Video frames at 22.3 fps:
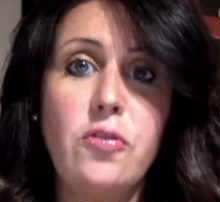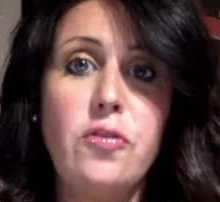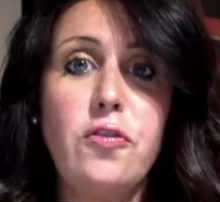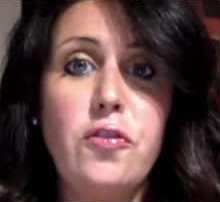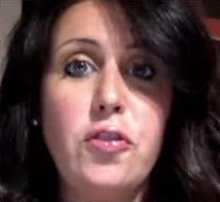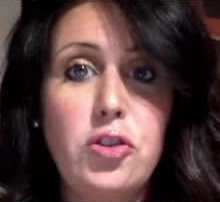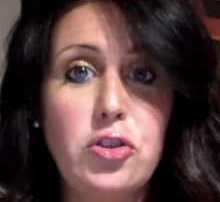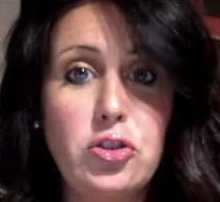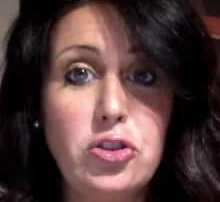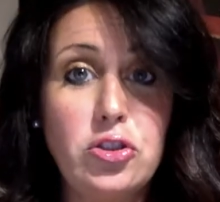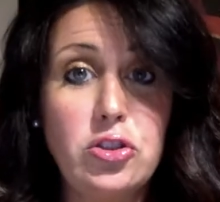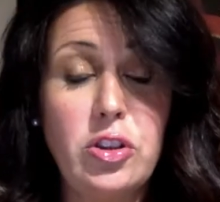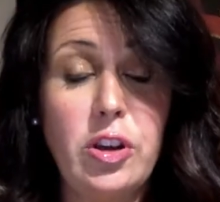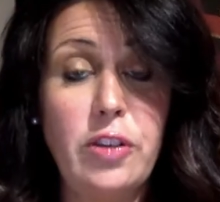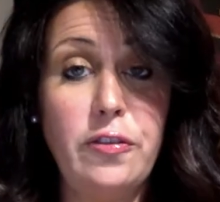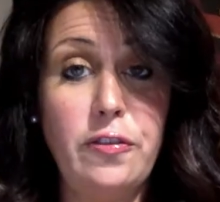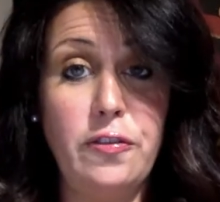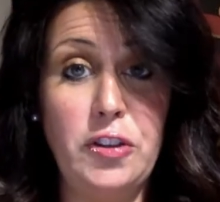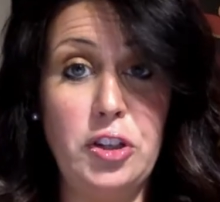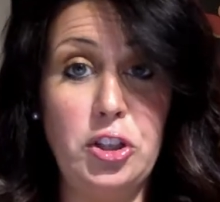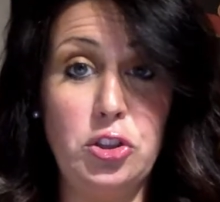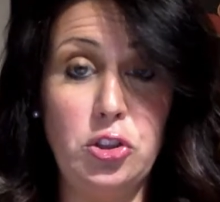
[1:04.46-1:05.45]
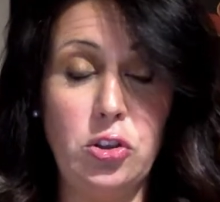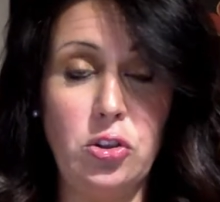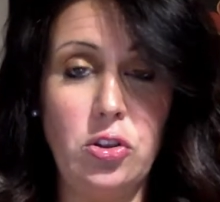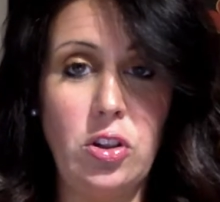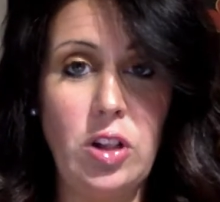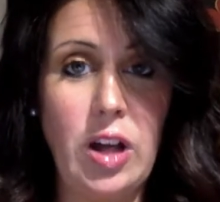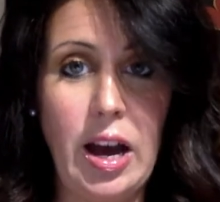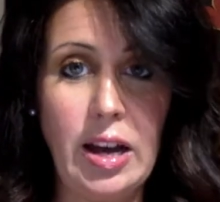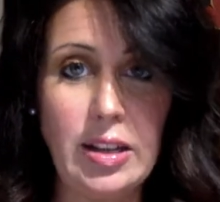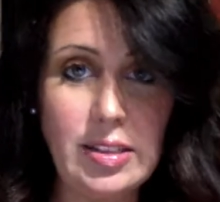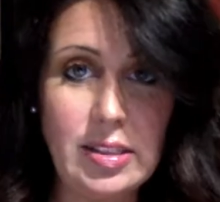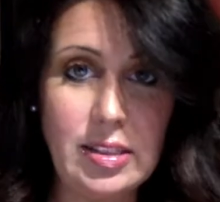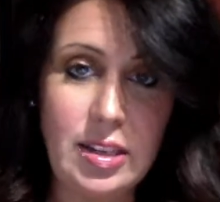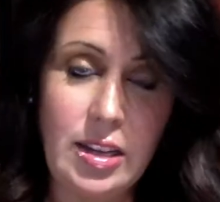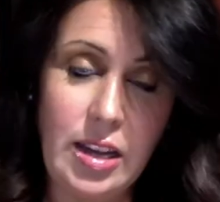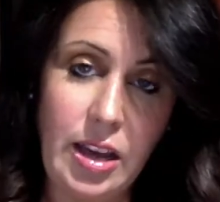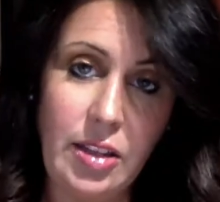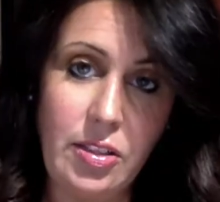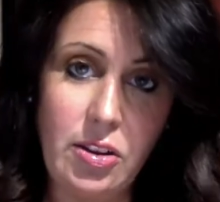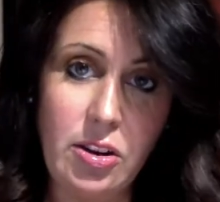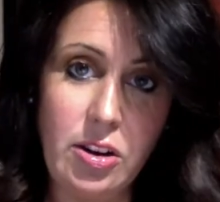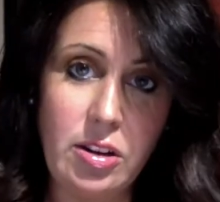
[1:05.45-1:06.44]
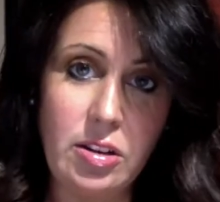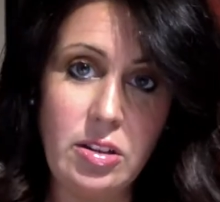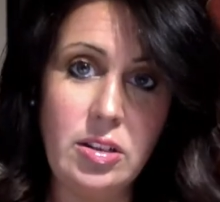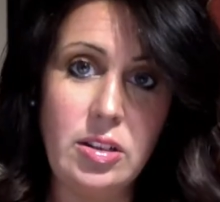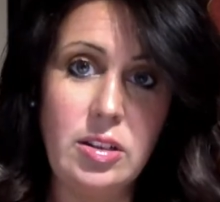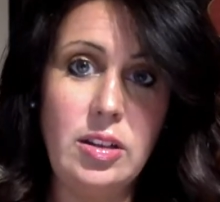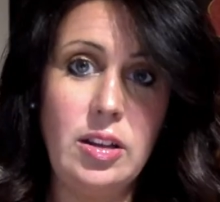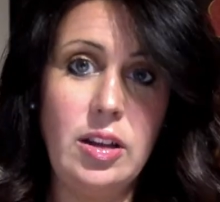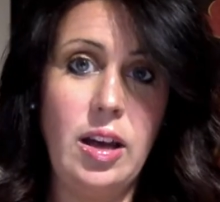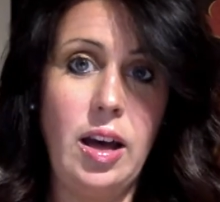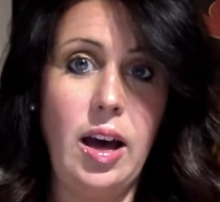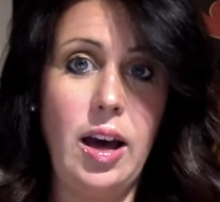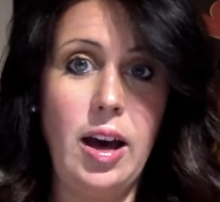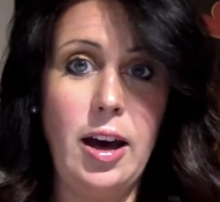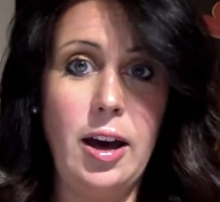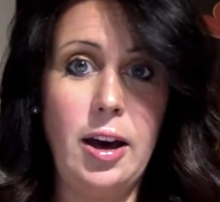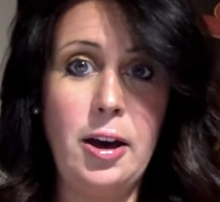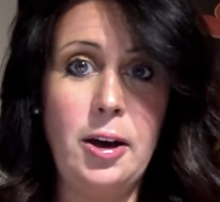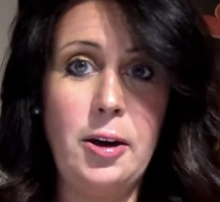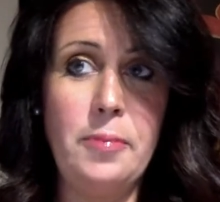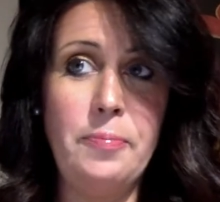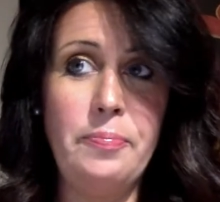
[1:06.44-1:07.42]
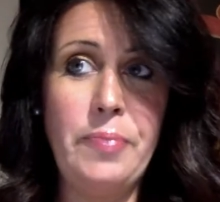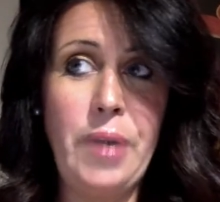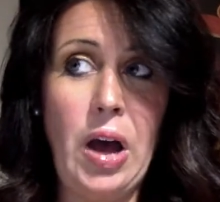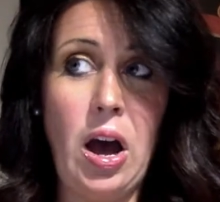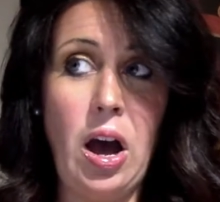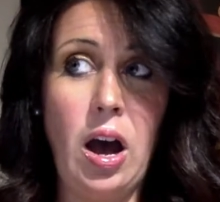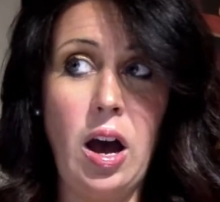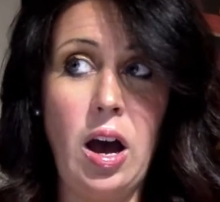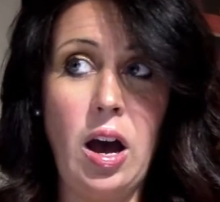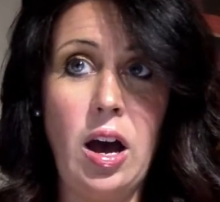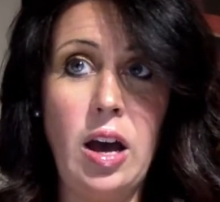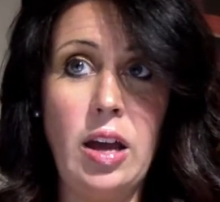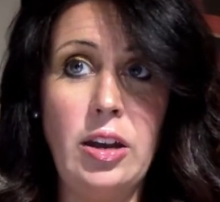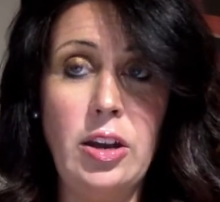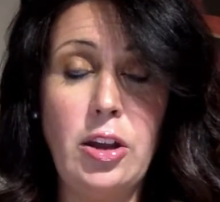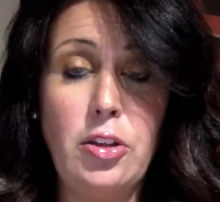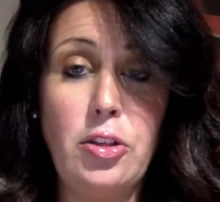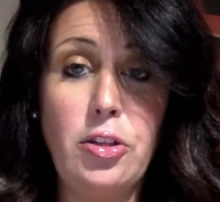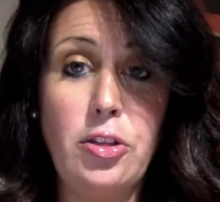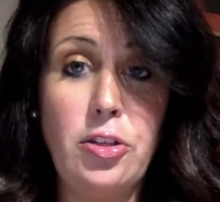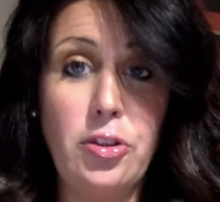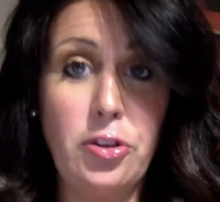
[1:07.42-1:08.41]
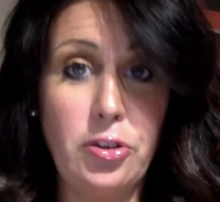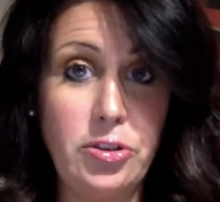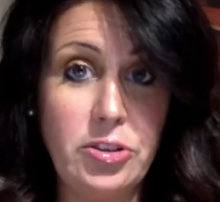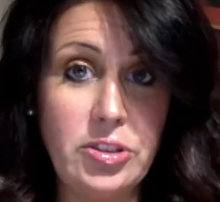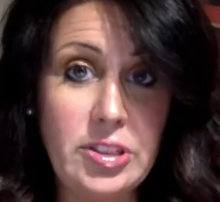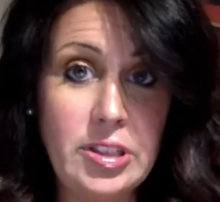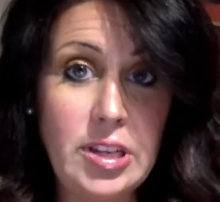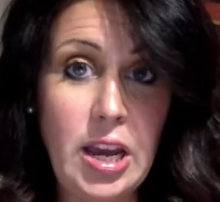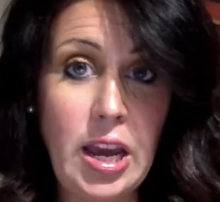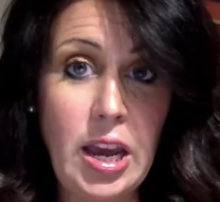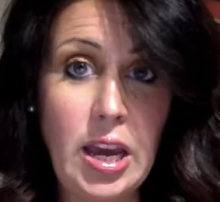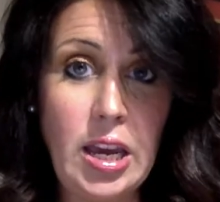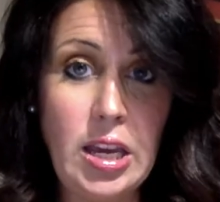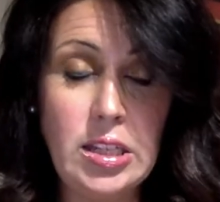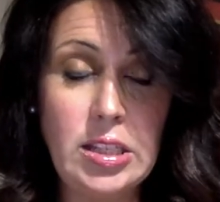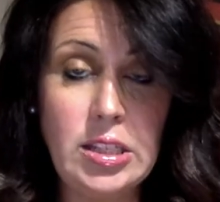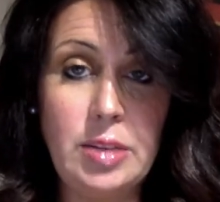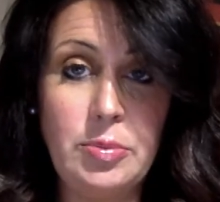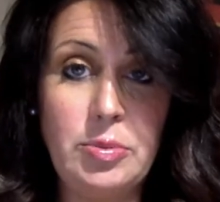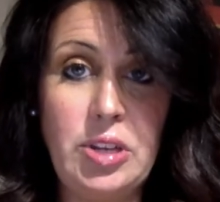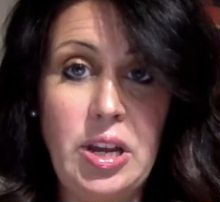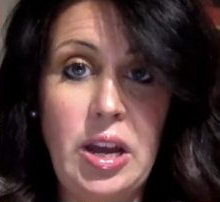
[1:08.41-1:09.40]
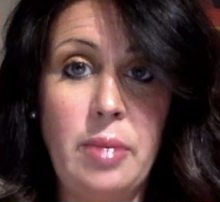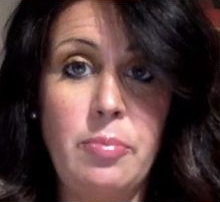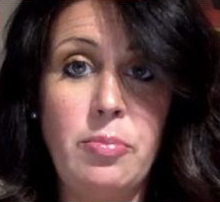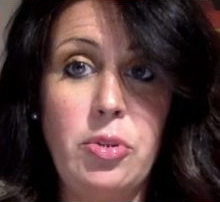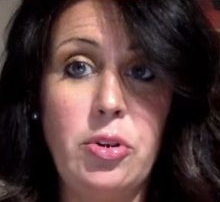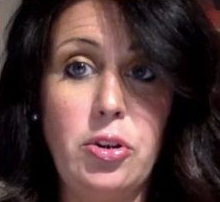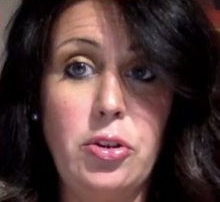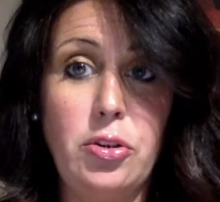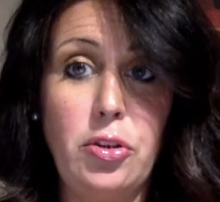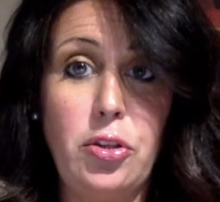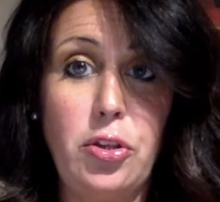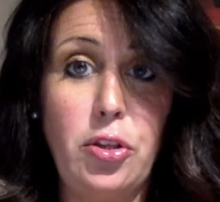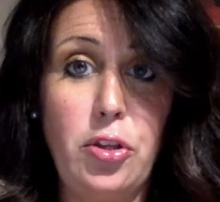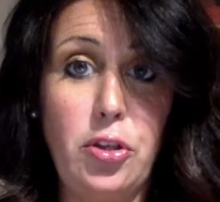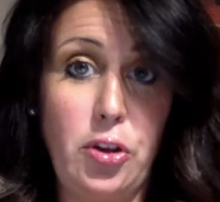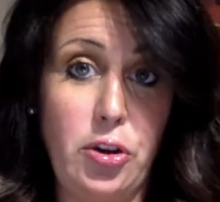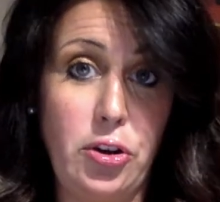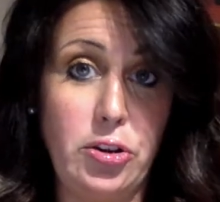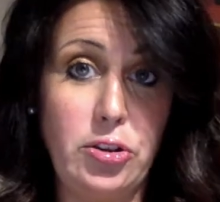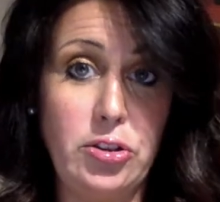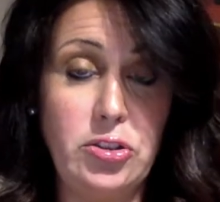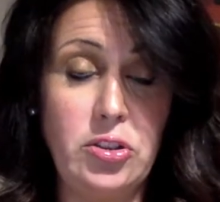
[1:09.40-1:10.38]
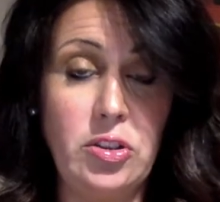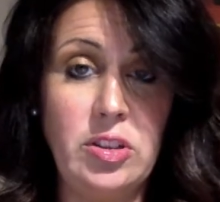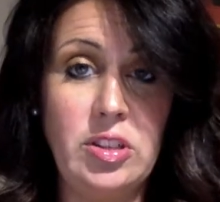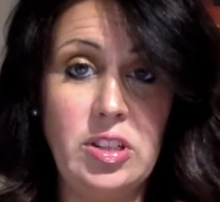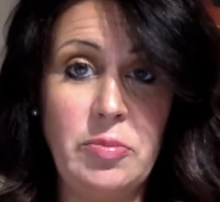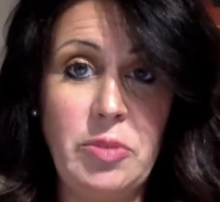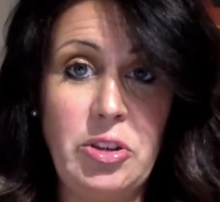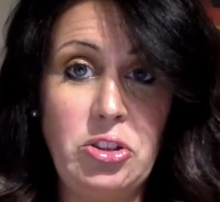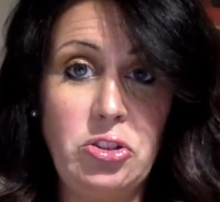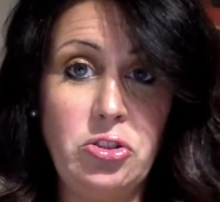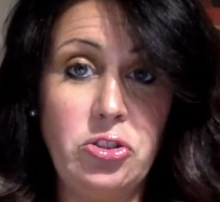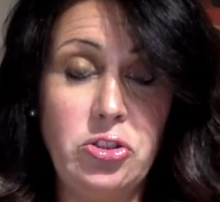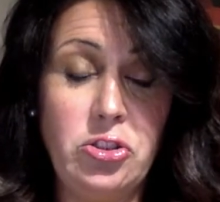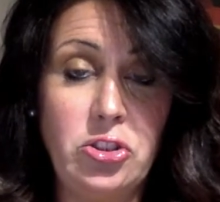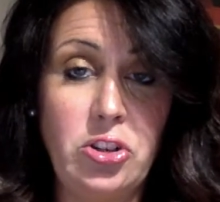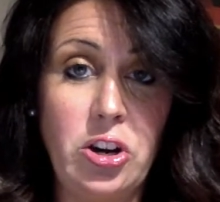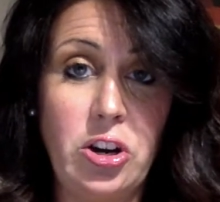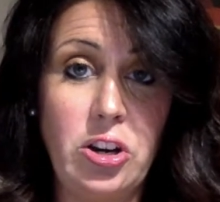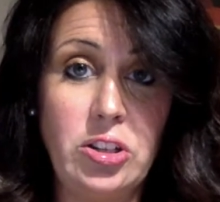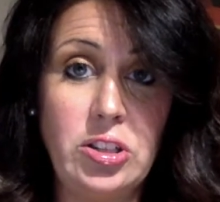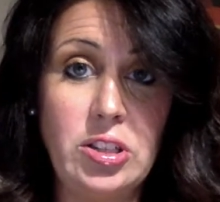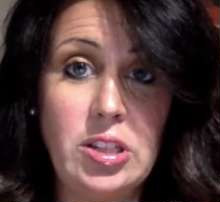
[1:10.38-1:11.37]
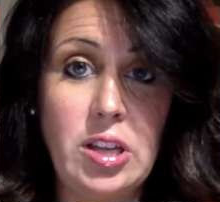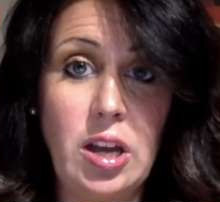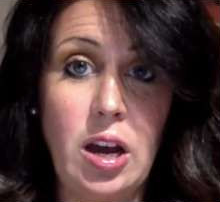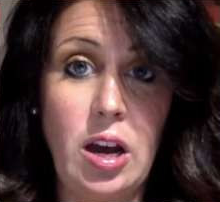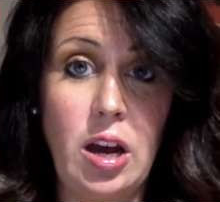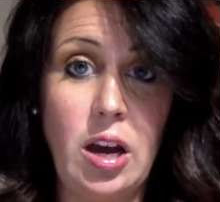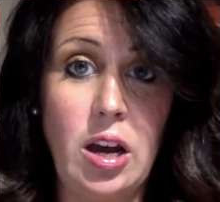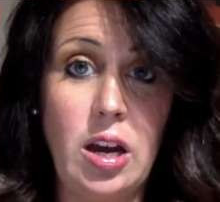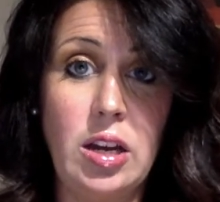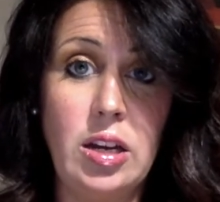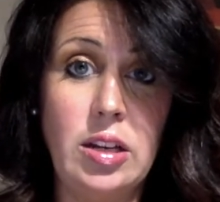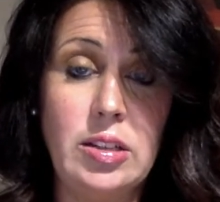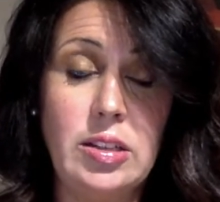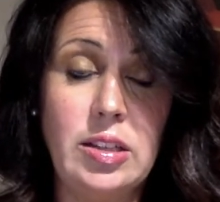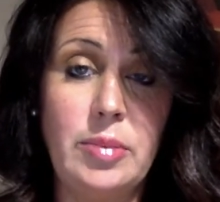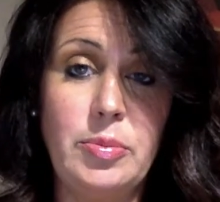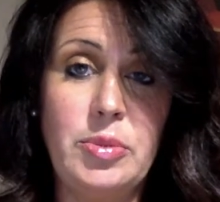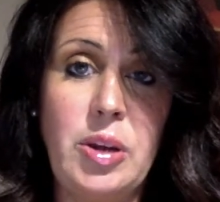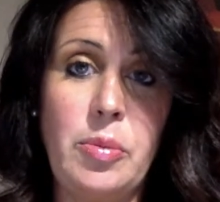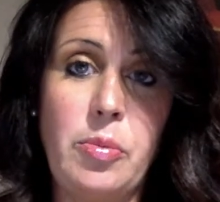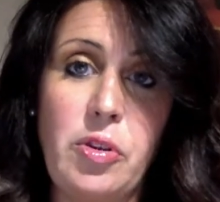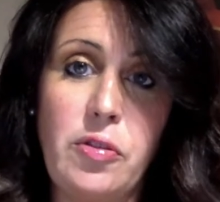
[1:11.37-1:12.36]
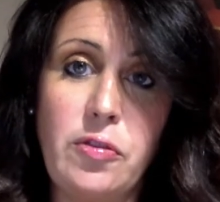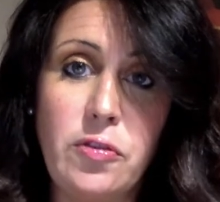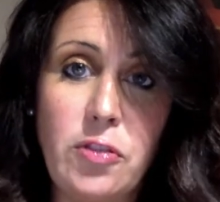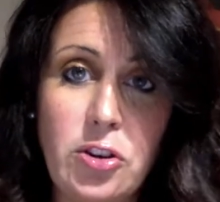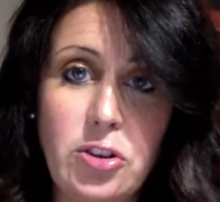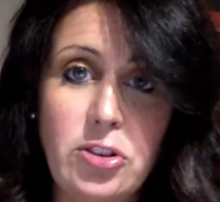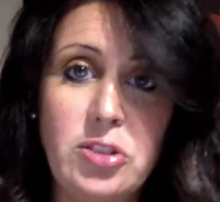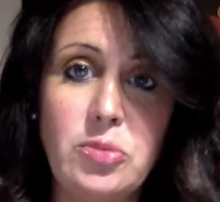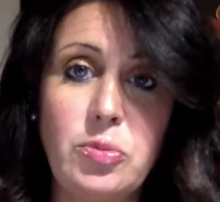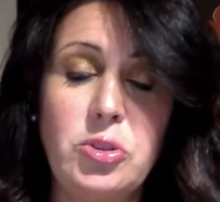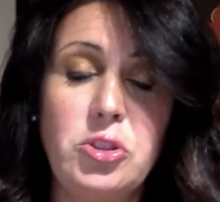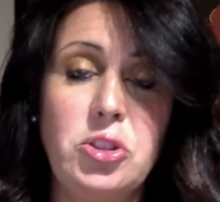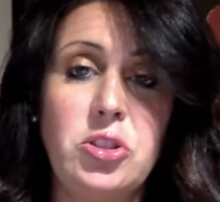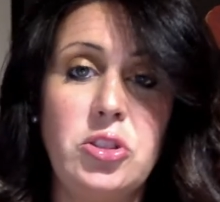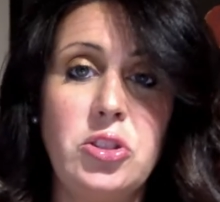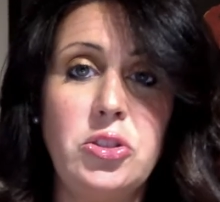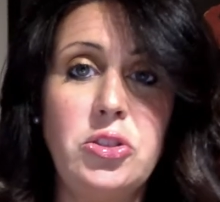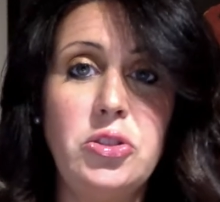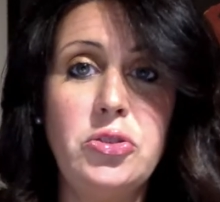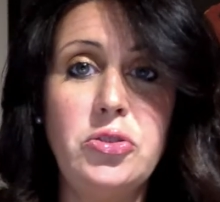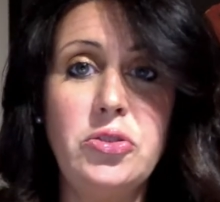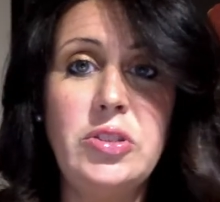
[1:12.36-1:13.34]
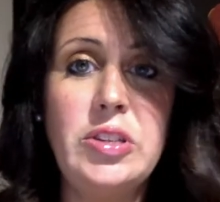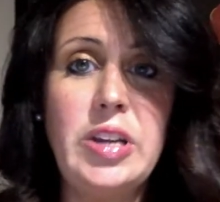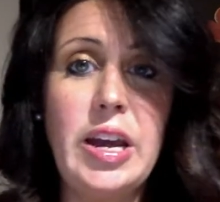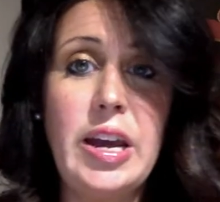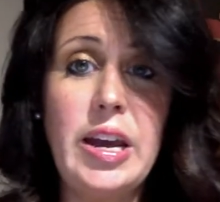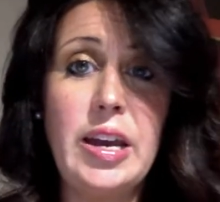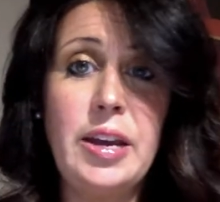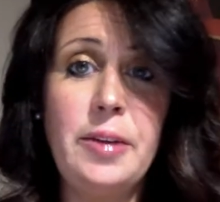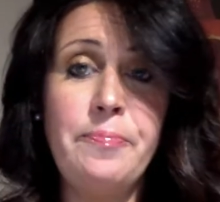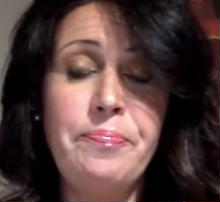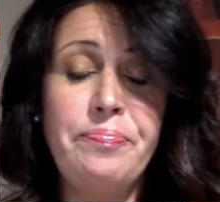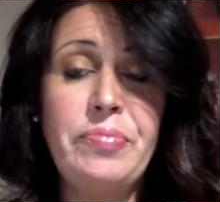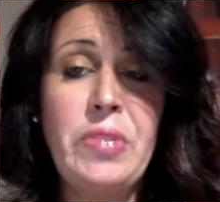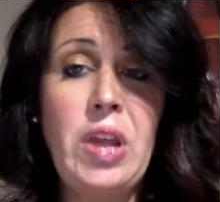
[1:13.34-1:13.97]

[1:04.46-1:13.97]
first official class together on Thursday, September 3rd. So the semester starts on September 1st, which is a Tuesday.